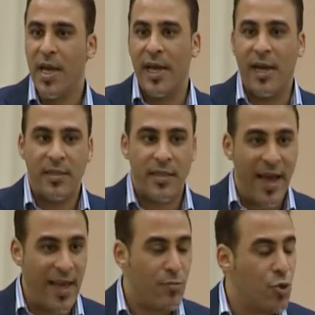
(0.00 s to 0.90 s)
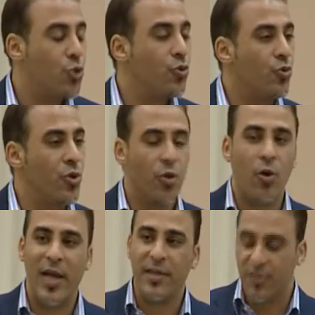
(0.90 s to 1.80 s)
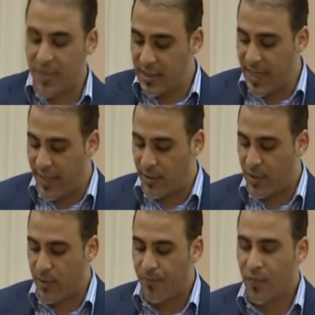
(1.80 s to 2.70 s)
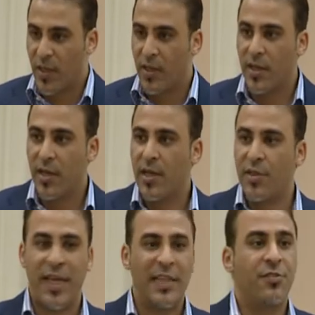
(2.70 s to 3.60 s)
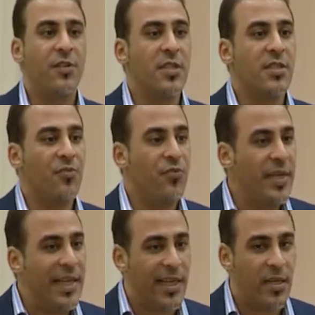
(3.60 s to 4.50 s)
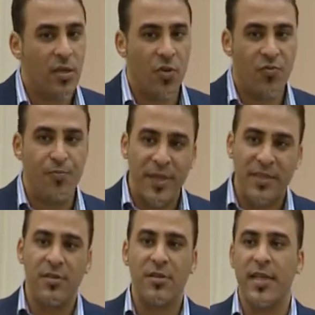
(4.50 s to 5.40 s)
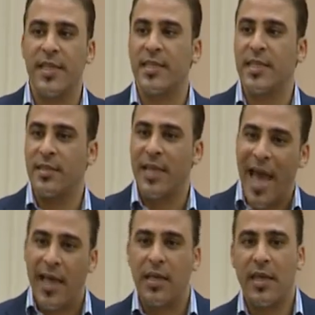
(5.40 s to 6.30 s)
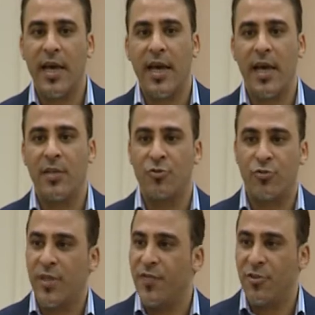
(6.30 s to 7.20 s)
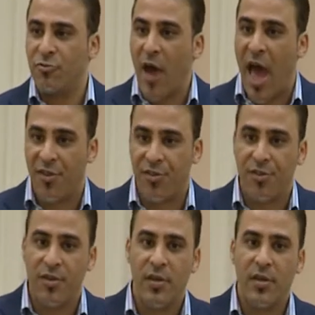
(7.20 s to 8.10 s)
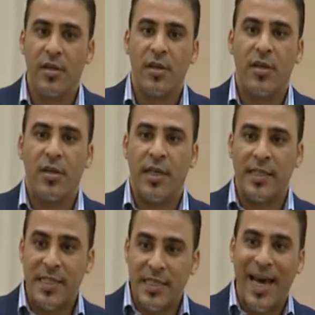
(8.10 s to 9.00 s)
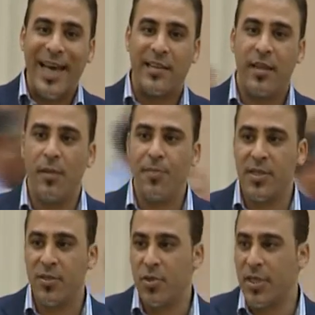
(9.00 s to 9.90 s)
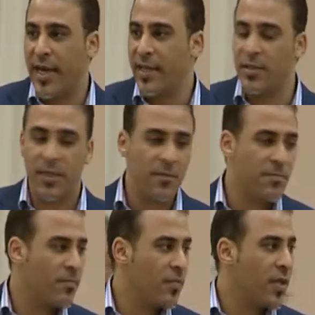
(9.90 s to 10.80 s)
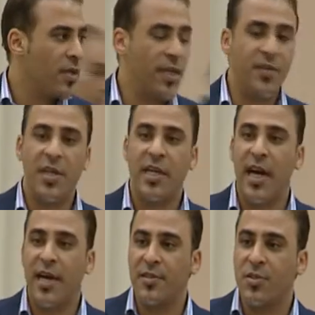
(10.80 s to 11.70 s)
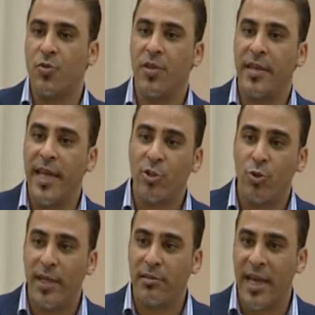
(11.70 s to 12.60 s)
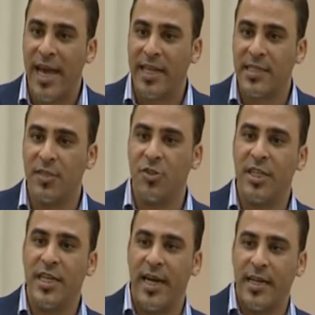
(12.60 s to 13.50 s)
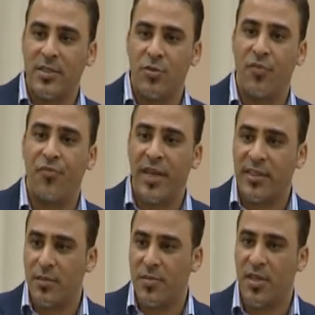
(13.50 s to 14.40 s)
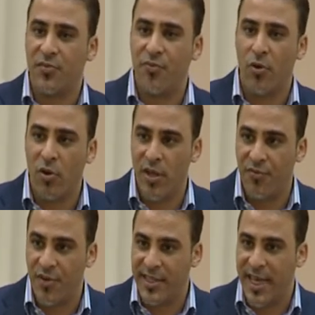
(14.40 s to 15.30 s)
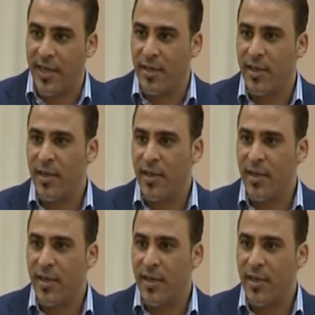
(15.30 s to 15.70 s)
And I am sure you all understand that there is a feeling of bitterness and anger and even wrath inside the Libyan society in regards to the NATO attacks, in regards to the victims that fall every day.